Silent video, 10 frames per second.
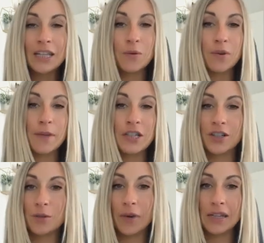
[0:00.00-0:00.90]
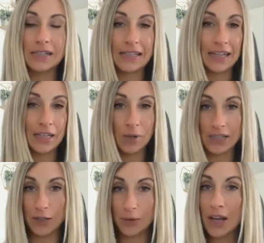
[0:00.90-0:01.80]
You want to make sure your body is getting
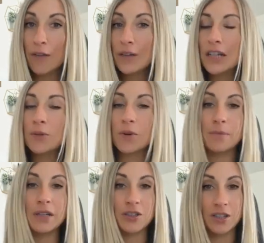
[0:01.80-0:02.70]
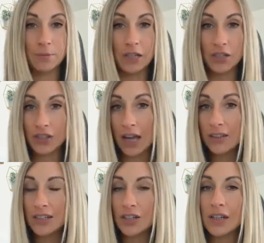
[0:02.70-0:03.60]
rest and recovery. You want to make sure it's being
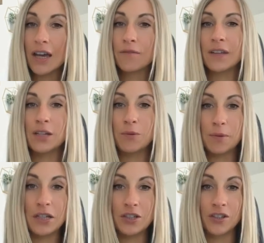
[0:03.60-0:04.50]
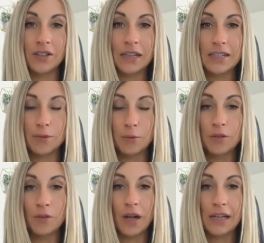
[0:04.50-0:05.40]
challenged enough, and you want to make sure you're getting some
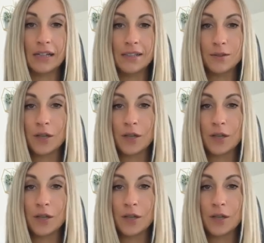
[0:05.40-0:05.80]
good variety.